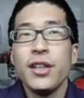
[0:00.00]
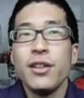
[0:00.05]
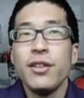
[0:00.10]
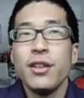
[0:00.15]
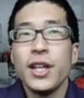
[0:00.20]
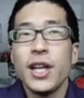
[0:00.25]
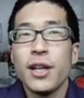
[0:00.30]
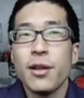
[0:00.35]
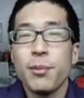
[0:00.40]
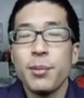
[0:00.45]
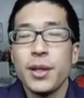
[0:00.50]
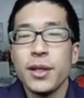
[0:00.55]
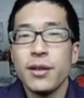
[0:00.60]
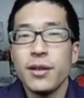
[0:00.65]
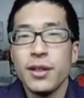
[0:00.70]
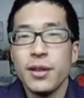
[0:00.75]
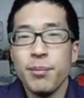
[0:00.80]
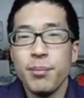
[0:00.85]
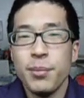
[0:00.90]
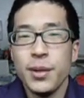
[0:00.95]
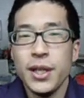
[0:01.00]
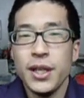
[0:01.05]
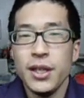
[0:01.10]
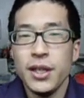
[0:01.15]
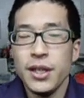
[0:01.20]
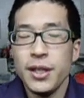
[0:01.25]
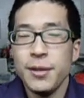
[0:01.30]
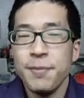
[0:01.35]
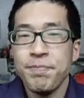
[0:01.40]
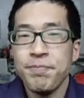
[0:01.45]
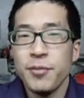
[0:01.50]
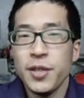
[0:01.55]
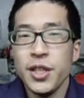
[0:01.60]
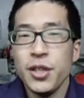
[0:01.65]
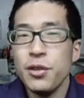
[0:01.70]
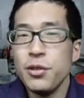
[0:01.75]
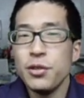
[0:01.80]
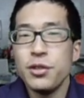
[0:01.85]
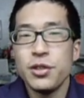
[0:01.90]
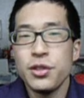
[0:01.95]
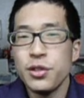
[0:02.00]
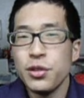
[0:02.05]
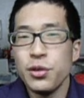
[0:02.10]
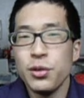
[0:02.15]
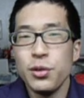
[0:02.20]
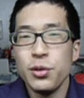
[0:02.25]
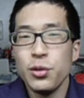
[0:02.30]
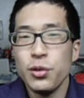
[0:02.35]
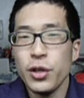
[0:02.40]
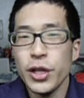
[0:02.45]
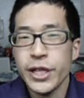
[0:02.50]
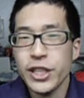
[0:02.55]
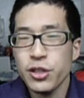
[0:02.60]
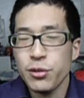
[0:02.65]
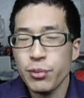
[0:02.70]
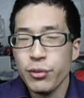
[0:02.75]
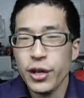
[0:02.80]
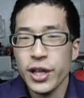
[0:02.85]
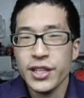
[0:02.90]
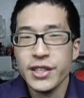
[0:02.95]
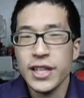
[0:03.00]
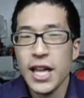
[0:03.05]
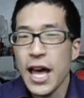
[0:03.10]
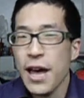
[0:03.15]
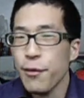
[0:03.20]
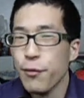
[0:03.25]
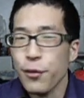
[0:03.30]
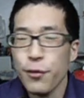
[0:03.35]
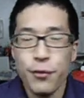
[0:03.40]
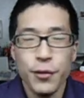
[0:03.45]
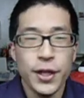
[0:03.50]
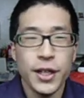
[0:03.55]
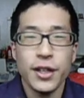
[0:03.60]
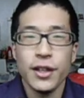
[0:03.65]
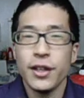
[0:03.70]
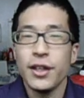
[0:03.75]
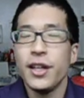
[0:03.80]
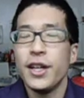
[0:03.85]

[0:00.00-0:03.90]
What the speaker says: You gotta be used to express everything